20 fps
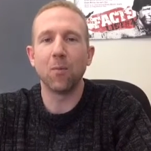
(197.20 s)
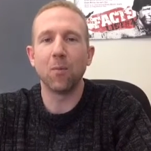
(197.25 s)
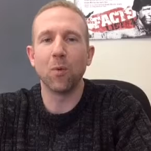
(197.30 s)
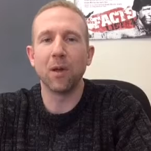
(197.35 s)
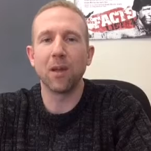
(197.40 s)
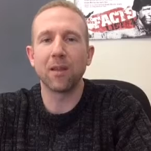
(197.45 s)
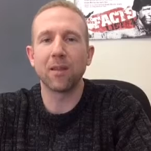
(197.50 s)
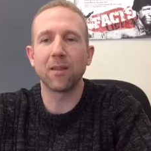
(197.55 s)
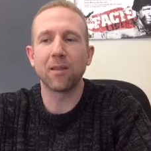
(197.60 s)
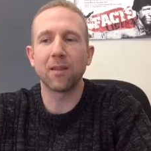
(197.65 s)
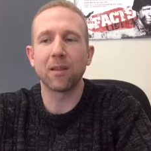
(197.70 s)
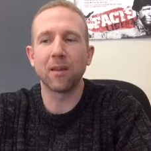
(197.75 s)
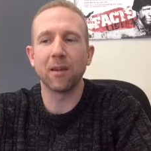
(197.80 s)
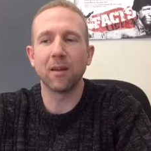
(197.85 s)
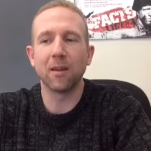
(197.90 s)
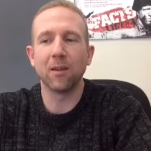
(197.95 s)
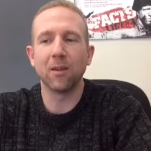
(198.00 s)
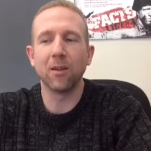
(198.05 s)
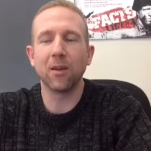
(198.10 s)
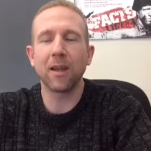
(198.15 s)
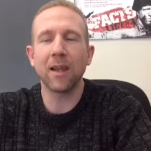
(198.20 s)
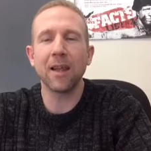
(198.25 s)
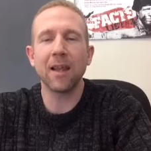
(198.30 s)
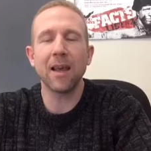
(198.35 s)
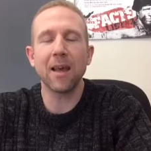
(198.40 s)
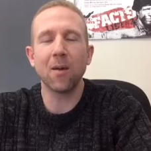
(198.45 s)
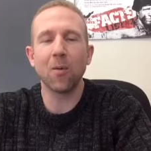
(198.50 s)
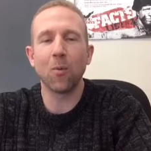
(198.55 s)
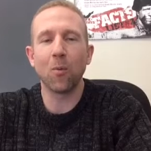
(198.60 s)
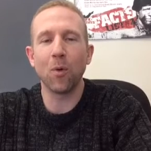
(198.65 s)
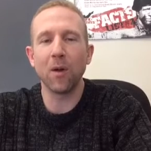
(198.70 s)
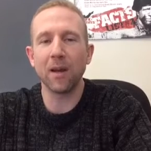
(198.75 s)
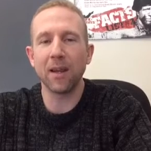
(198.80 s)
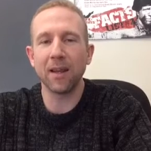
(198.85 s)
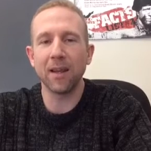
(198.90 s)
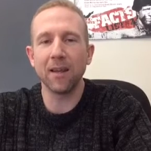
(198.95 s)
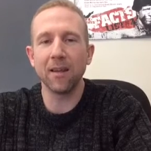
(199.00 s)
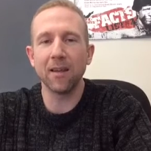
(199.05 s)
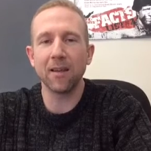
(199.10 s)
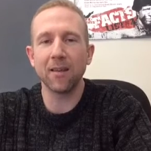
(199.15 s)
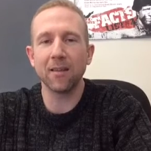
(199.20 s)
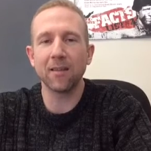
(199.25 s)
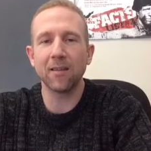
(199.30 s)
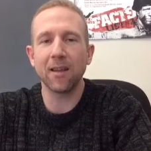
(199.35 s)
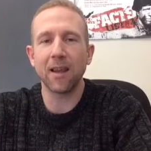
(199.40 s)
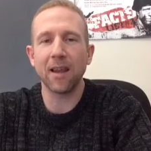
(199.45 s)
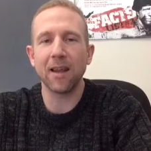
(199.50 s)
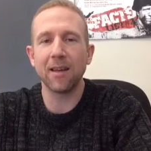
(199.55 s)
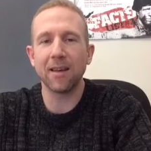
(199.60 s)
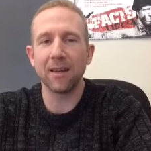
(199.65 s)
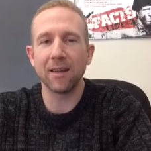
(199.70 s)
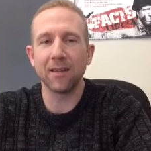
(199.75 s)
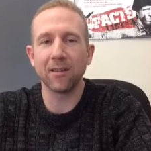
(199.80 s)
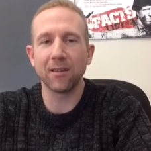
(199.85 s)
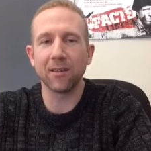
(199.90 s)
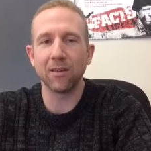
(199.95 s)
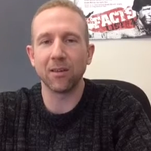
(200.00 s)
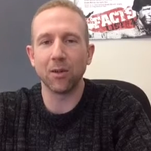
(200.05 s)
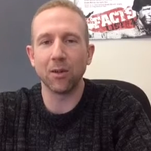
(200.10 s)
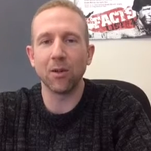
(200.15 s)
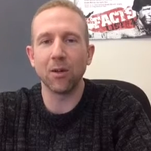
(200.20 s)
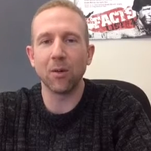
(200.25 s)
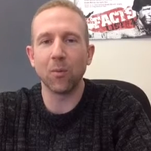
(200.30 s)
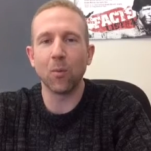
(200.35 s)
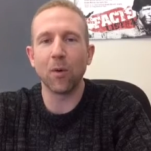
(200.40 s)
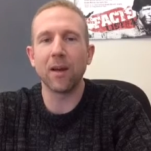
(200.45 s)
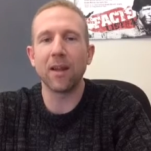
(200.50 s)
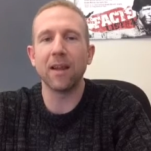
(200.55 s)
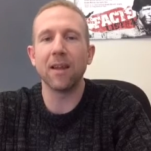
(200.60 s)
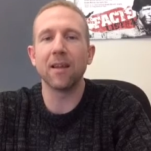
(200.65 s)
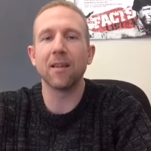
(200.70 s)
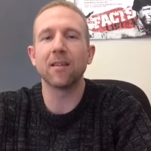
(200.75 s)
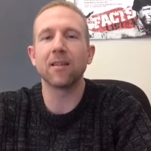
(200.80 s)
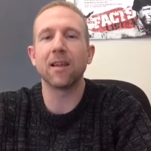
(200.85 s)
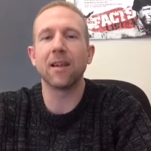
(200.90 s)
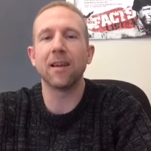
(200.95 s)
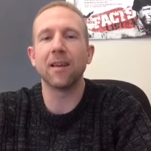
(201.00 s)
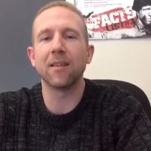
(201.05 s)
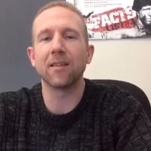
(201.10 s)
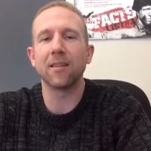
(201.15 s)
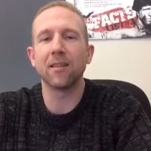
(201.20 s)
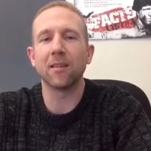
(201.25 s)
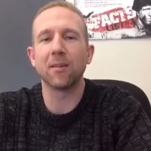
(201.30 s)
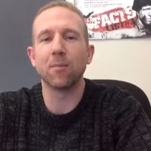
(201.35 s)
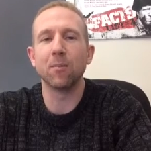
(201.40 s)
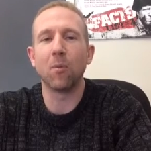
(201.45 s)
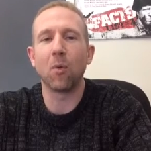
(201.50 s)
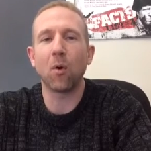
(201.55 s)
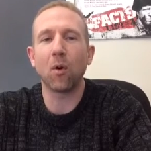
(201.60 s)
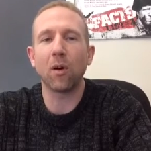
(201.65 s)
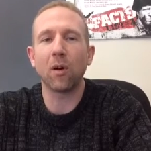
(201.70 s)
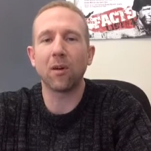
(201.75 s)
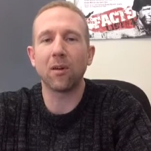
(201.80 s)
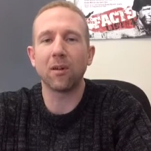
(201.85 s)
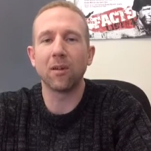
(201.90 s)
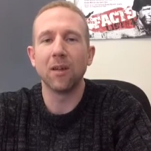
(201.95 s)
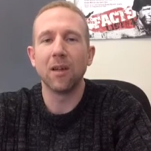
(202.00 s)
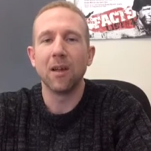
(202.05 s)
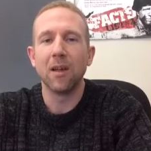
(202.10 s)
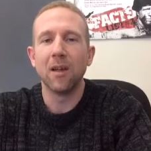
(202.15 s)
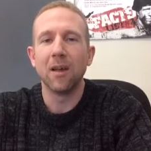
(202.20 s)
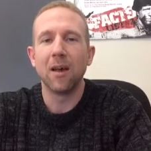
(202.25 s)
with looking at what is and isn't good, what is and isn't moral,